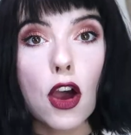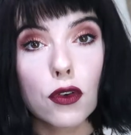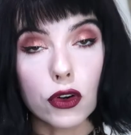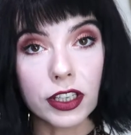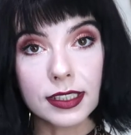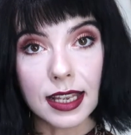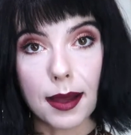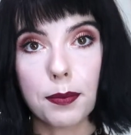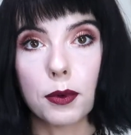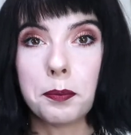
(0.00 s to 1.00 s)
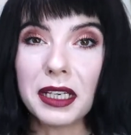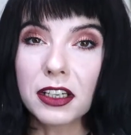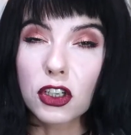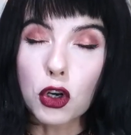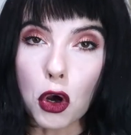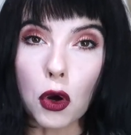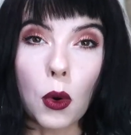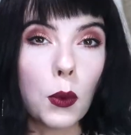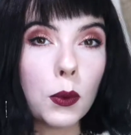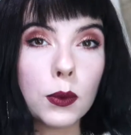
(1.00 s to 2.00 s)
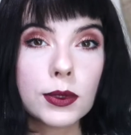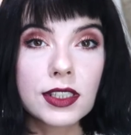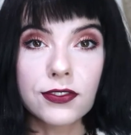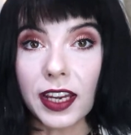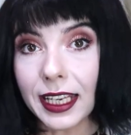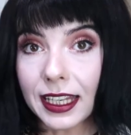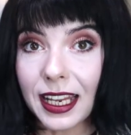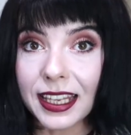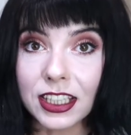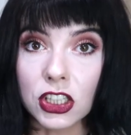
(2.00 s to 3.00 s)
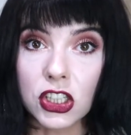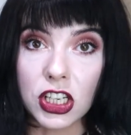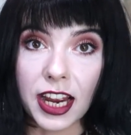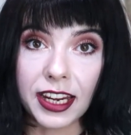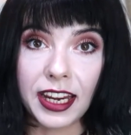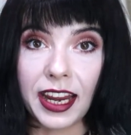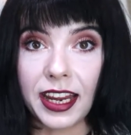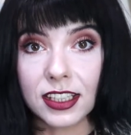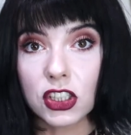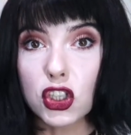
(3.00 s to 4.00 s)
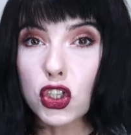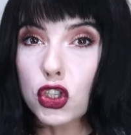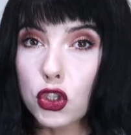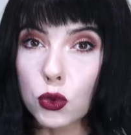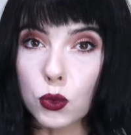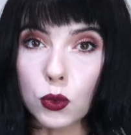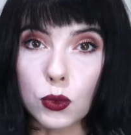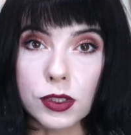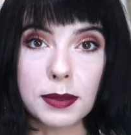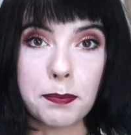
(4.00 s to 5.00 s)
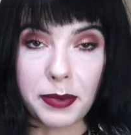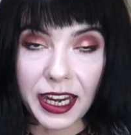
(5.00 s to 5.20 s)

For example, big coats, fake leather jackets, shoes,